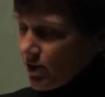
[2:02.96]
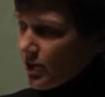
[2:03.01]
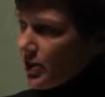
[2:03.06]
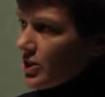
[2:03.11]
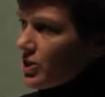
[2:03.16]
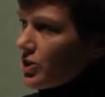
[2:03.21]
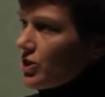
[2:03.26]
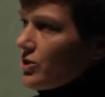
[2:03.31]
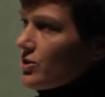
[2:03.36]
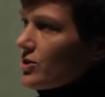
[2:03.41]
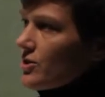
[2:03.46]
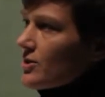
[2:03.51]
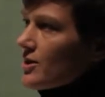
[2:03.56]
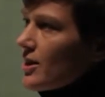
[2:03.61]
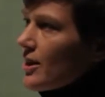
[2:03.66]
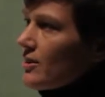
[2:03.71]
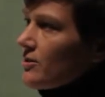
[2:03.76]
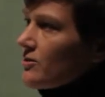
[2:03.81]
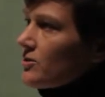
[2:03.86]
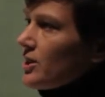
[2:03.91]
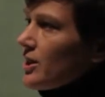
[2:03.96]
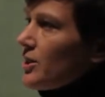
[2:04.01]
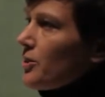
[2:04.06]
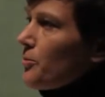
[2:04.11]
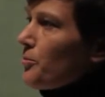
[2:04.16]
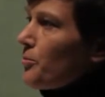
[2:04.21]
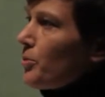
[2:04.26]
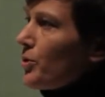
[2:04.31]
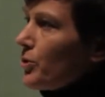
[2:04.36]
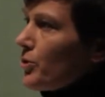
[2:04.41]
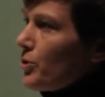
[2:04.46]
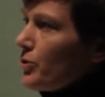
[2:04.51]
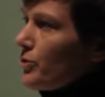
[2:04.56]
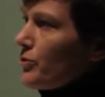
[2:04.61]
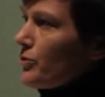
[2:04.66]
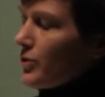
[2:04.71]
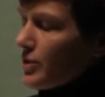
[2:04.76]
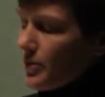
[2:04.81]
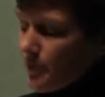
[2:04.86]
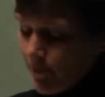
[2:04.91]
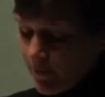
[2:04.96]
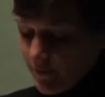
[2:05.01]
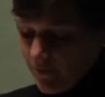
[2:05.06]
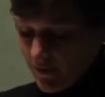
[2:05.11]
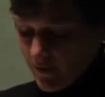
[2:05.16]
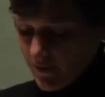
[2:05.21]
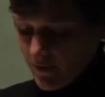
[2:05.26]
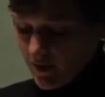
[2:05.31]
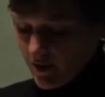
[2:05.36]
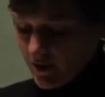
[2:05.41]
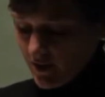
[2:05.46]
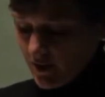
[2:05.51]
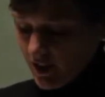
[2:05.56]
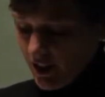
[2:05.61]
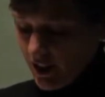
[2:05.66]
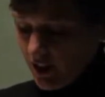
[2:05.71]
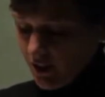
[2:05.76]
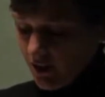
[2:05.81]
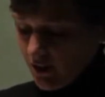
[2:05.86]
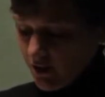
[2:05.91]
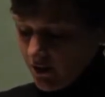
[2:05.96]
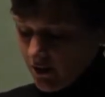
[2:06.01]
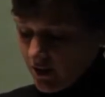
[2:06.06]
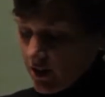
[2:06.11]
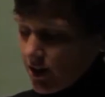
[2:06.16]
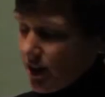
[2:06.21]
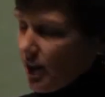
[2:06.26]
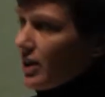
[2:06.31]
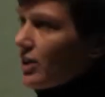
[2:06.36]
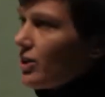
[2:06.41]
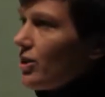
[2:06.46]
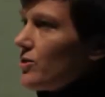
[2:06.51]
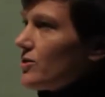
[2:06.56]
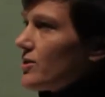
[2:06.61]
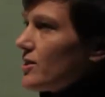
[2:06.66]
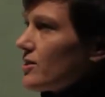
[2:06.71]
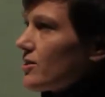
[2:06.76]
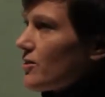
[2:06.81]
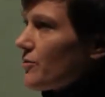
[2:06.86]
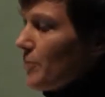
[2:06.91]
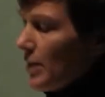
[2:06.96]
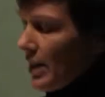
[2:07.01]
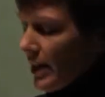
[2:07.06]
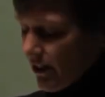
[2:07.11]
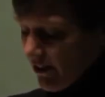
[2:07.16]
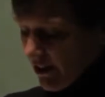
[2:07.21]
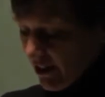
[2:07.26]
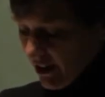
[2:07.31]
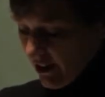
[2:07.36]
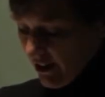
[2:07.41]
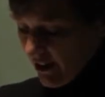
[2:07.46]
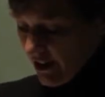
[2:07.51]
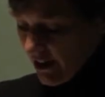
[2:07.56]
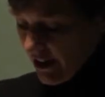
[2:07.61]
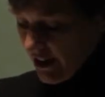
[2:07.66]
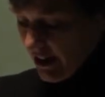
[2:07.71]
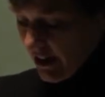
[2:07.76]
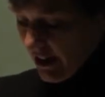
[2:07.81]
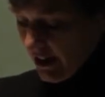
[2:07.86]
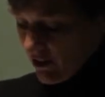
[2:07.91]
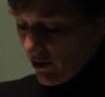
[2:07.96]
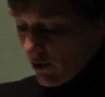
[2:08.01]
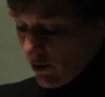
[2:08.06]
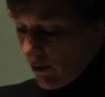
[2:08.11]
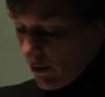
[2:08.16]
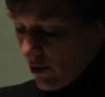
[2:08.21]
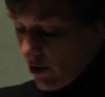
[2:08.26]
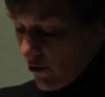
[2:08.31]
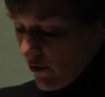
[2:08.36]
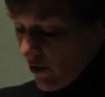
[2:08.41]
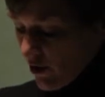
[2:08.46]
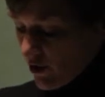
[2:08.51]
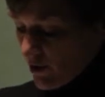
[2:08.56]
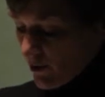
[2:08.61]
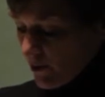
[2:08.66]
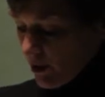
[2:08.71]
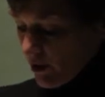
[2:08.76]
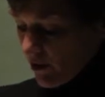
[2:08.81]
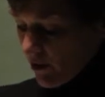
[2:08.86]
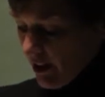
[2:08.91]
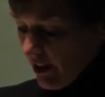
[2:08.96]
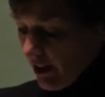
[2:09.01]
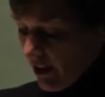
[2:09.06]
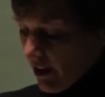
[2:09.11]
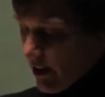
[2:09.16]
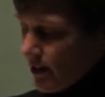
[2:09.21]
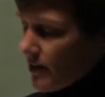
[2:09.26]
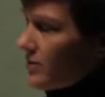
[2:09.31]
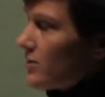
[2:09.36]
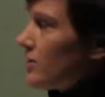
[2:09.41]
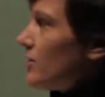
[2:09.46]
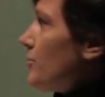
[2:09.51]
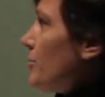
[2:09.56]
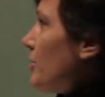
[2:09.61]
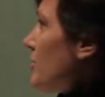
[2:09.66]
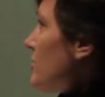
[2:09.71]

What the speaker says: issues as how to improve the diagnosis of malaria and to improve hospital care to the most